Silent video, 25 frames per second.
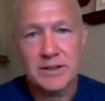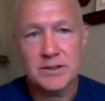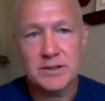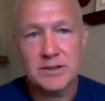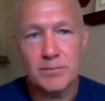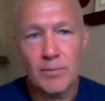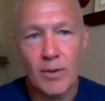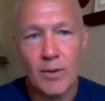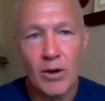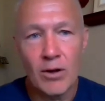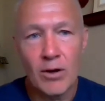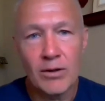
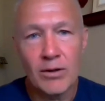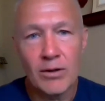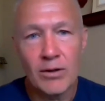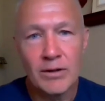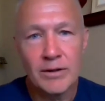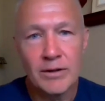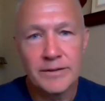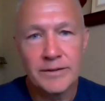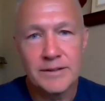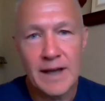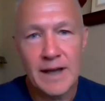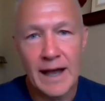
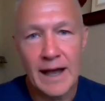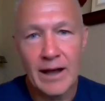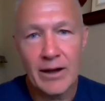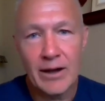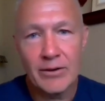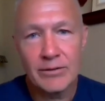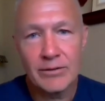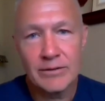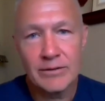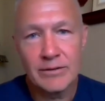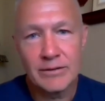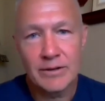small
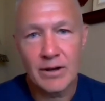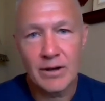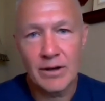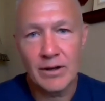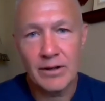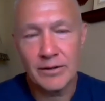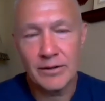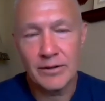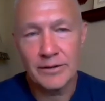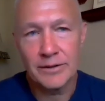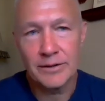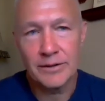town
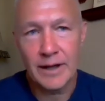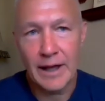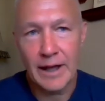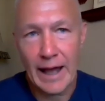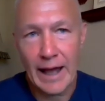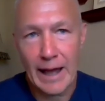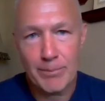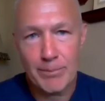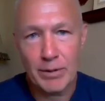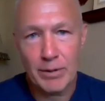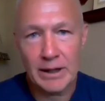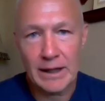called
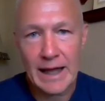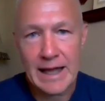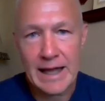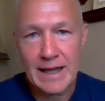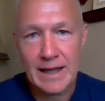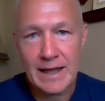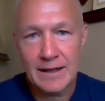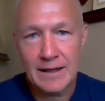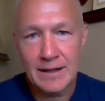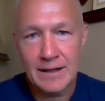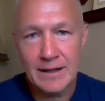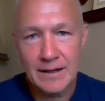
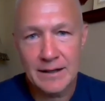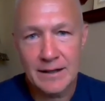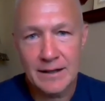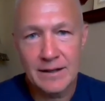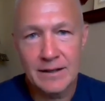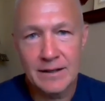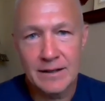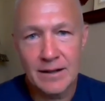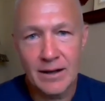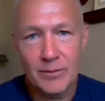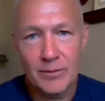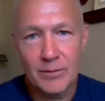Apalachin
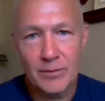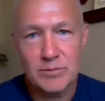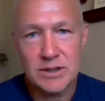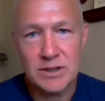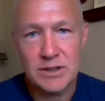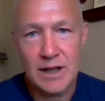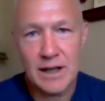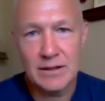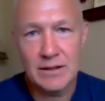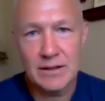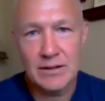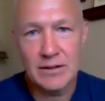in
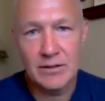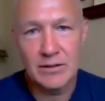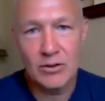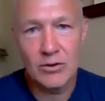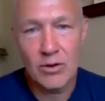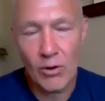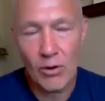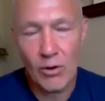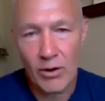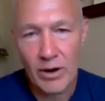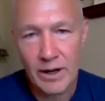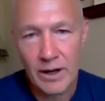upstate New
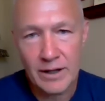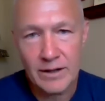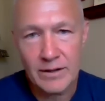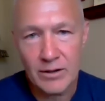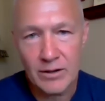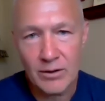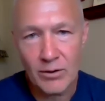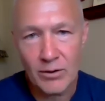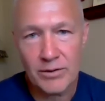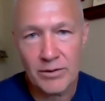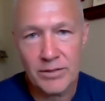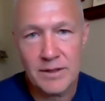York in the
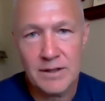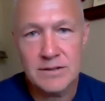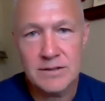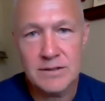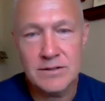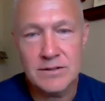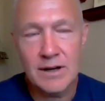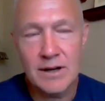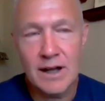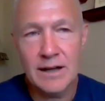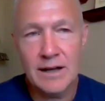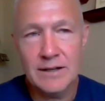
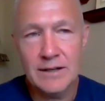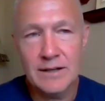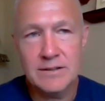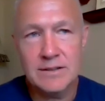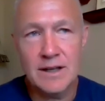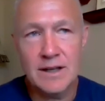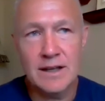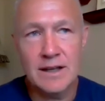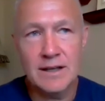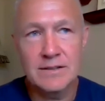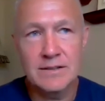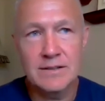Northeast United
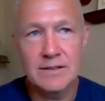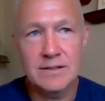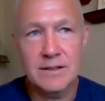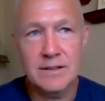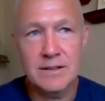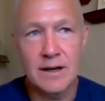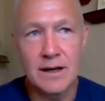States.